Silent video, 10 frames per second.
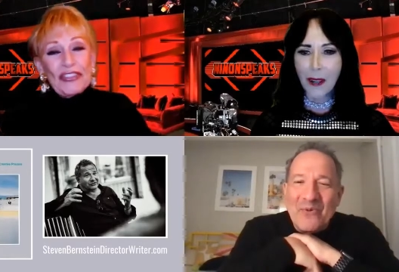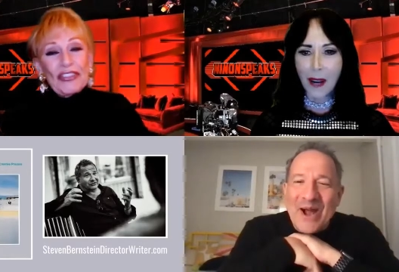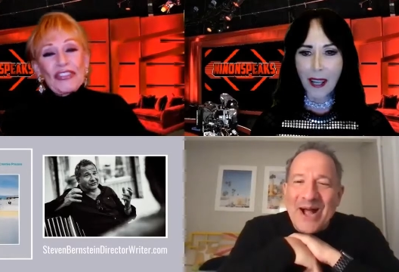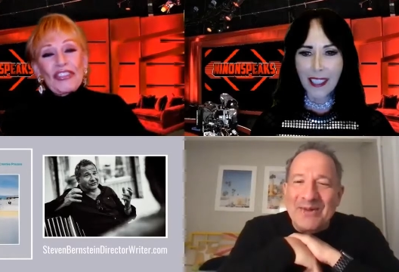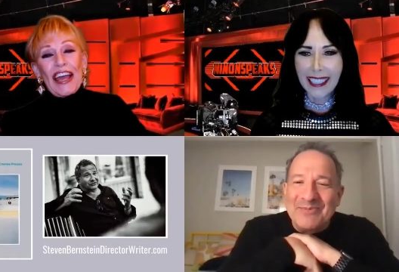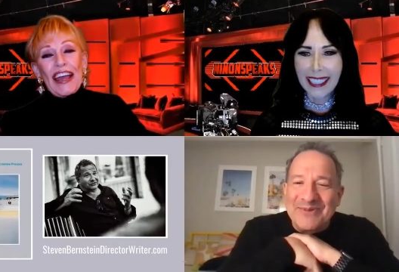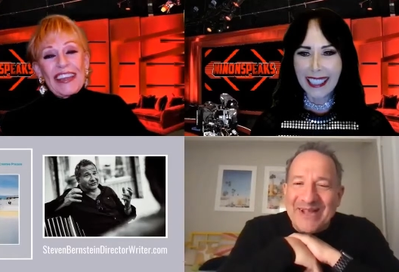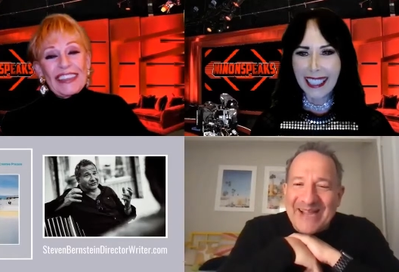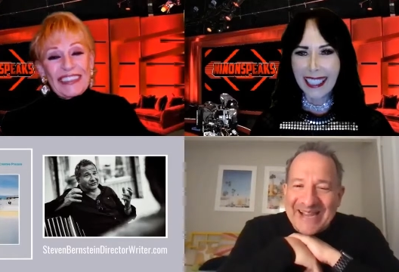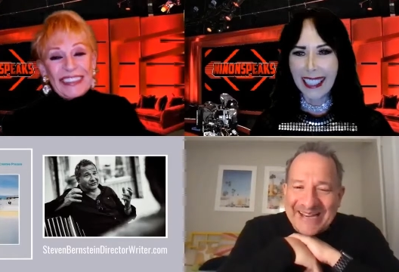Speaker 1: Well Tuesday.
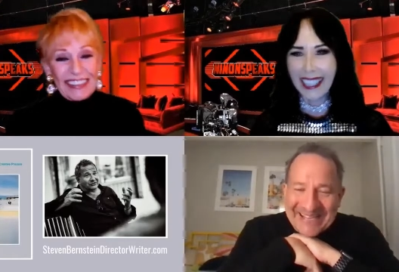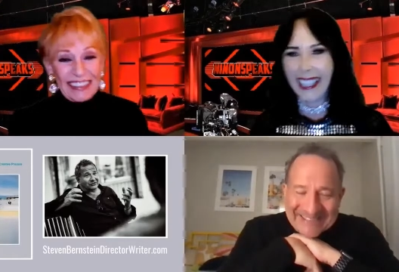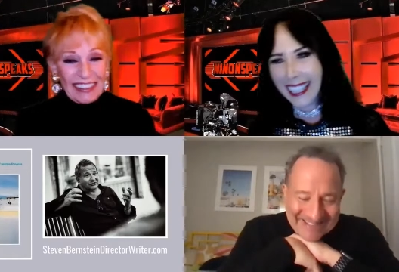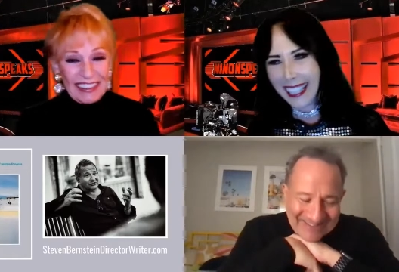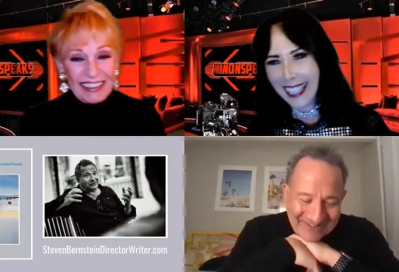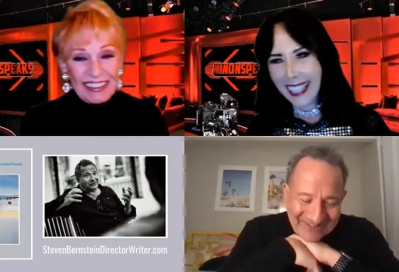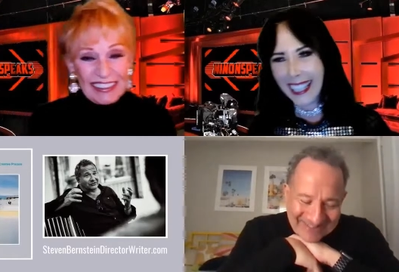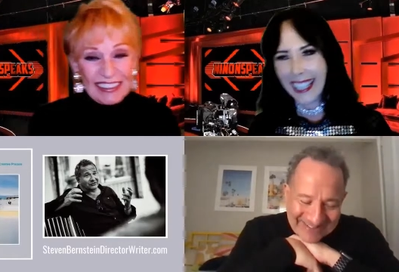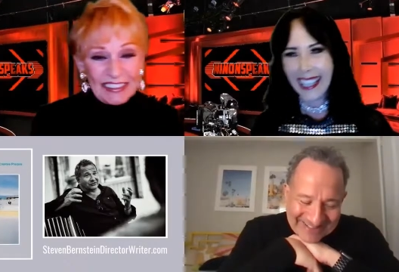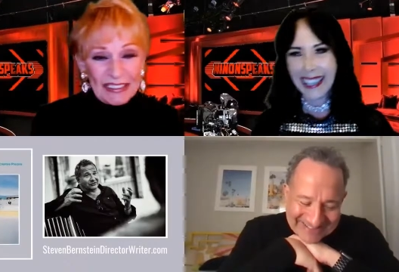played, AJ. Well
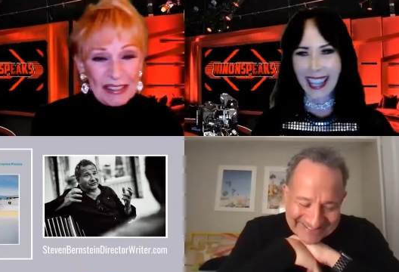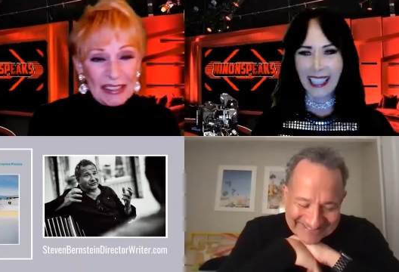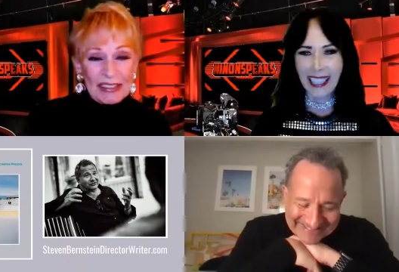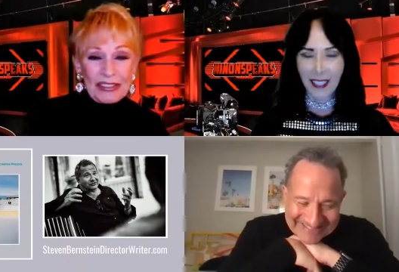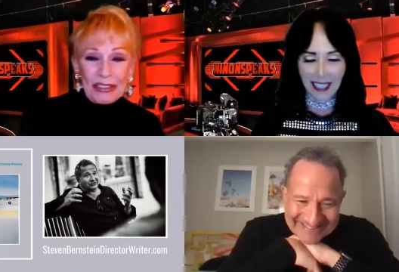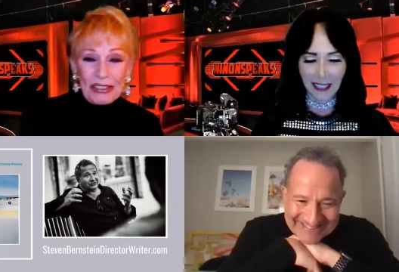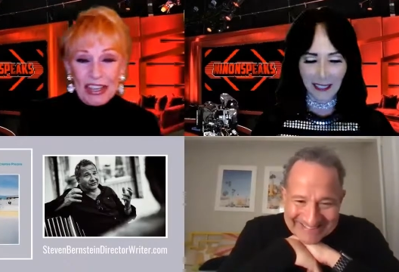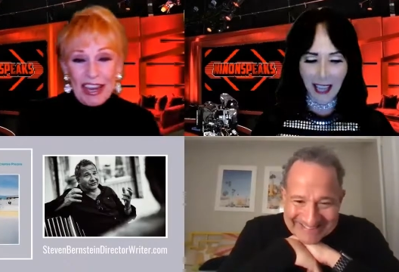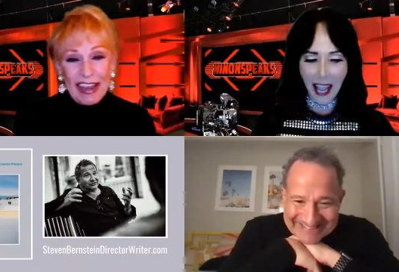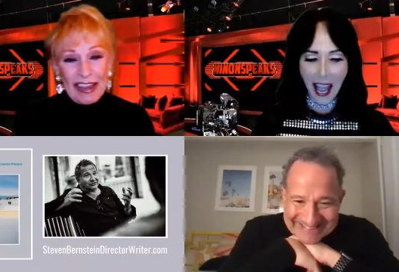played.
Speaker 2: Thank
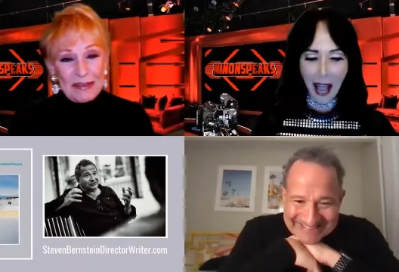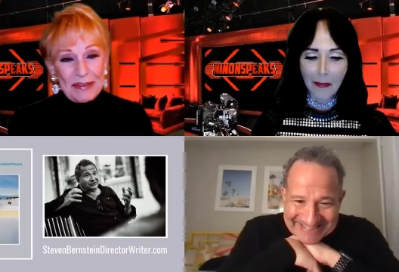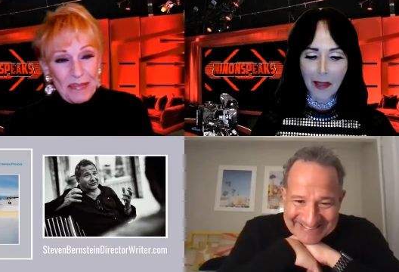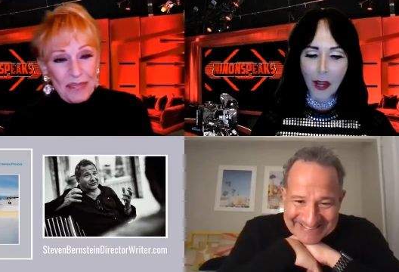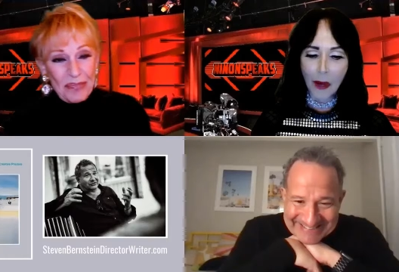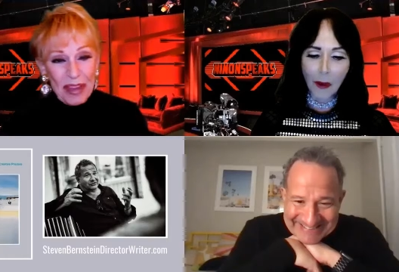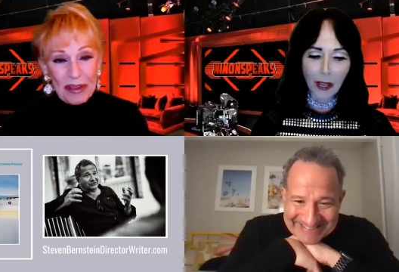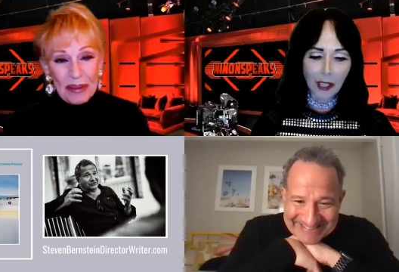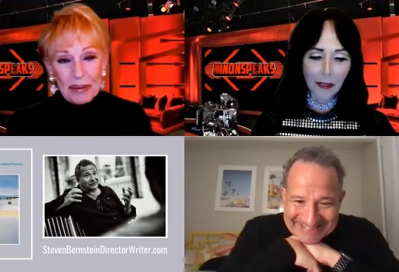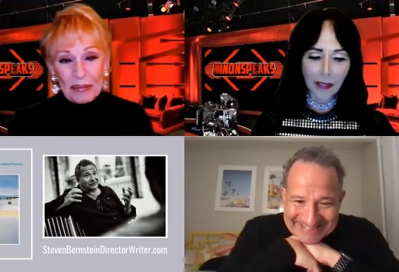Tuesday. you.
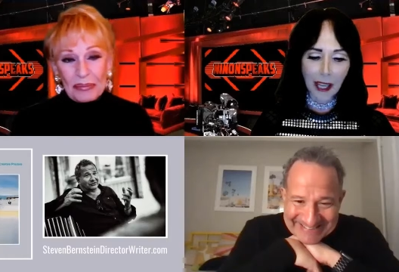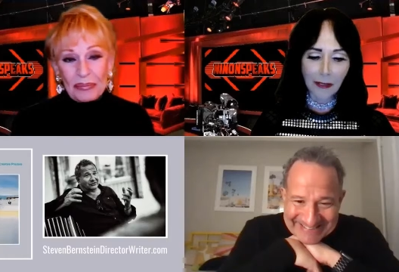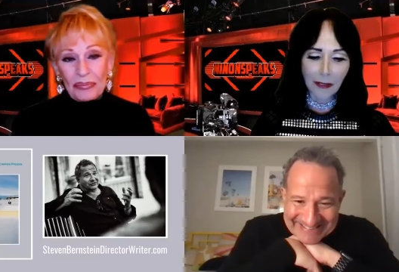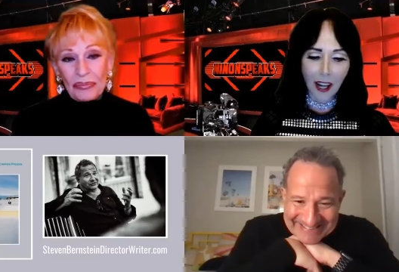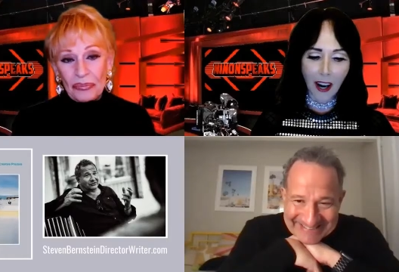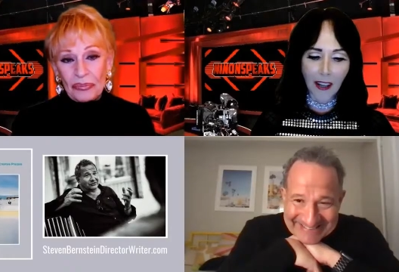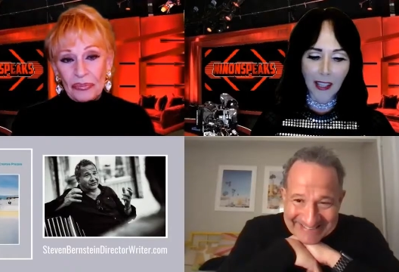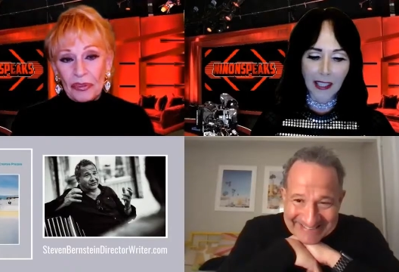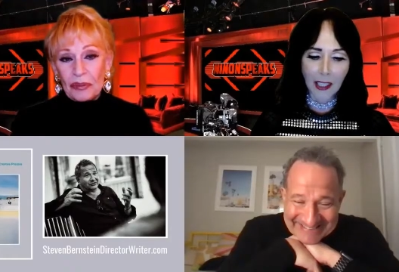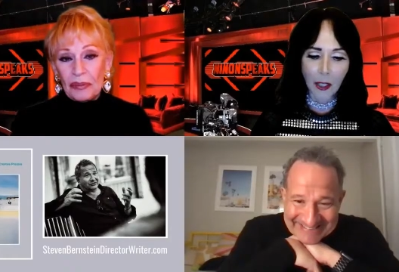Who are your favorite
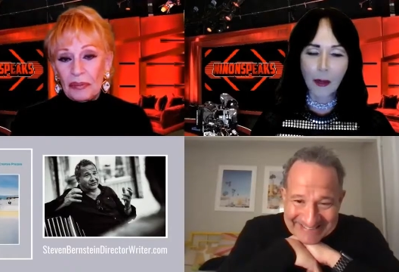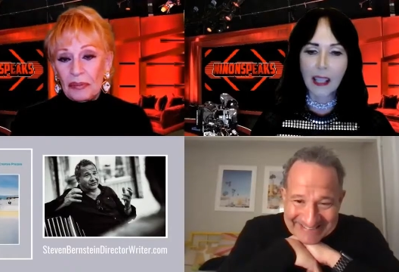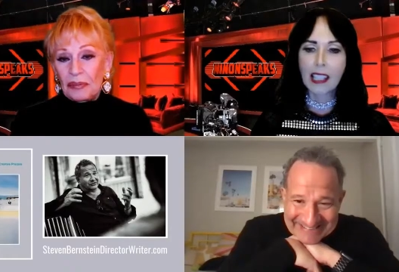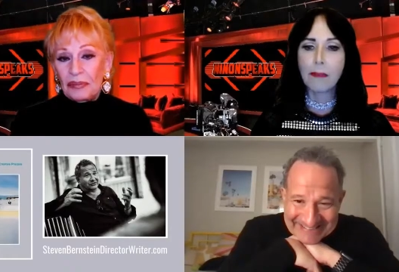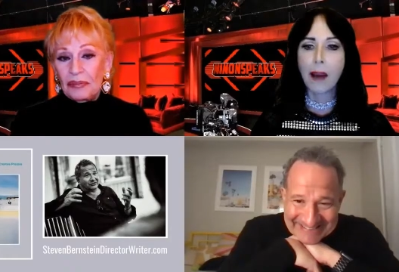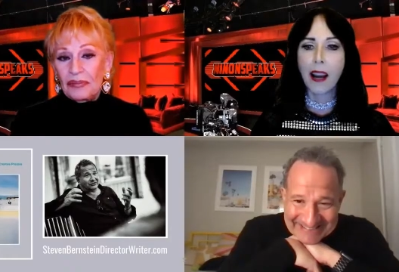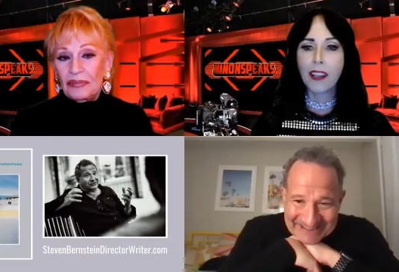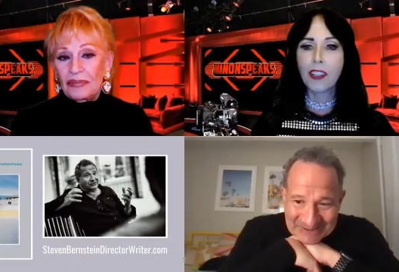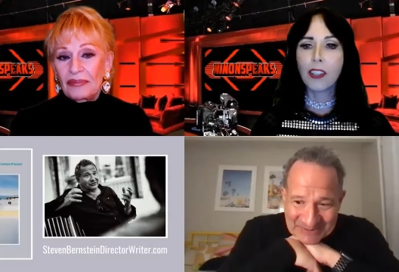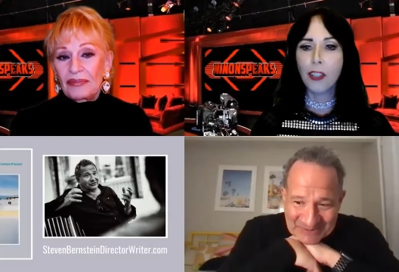artists who
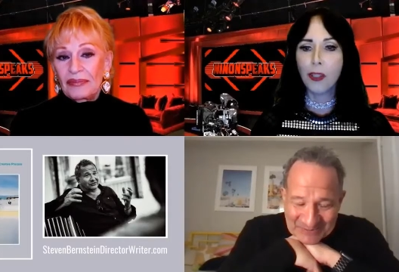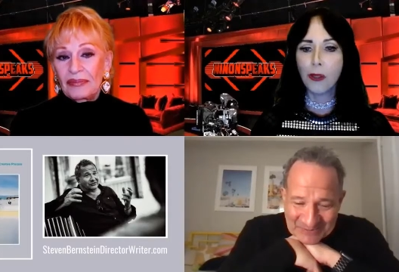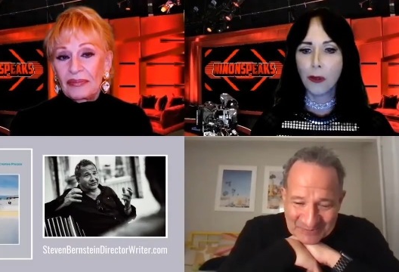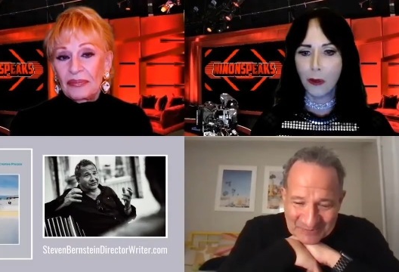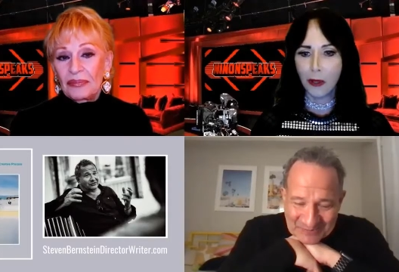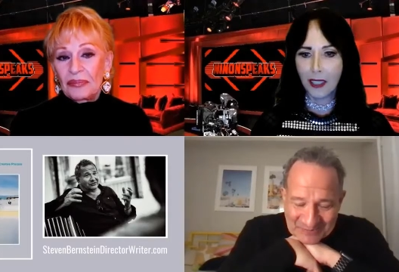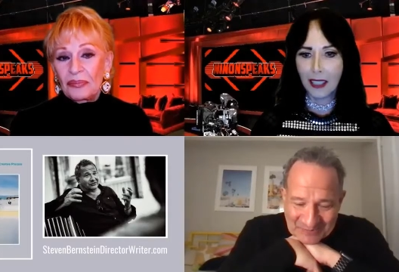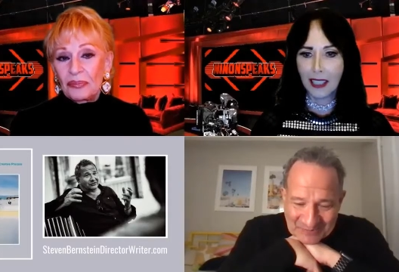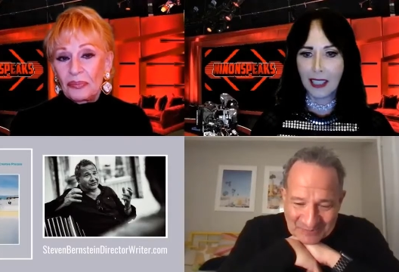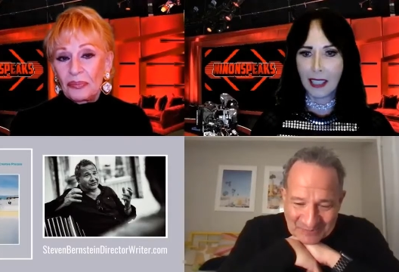inspire
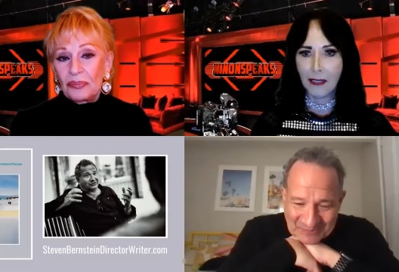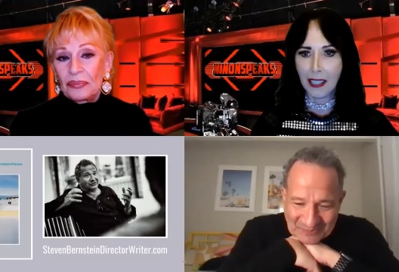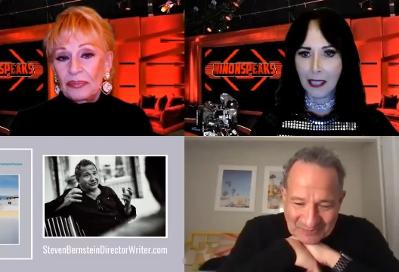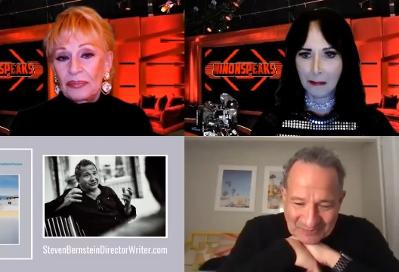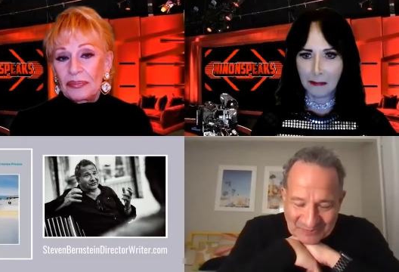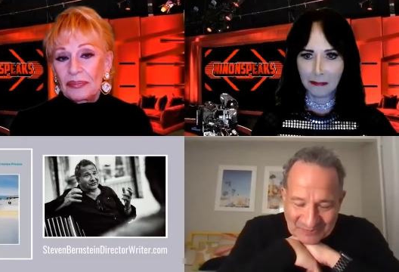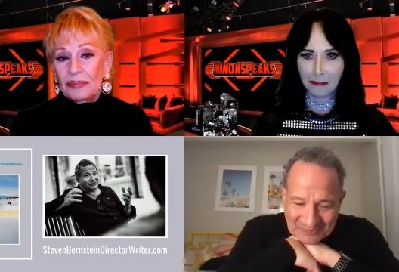you, Steven?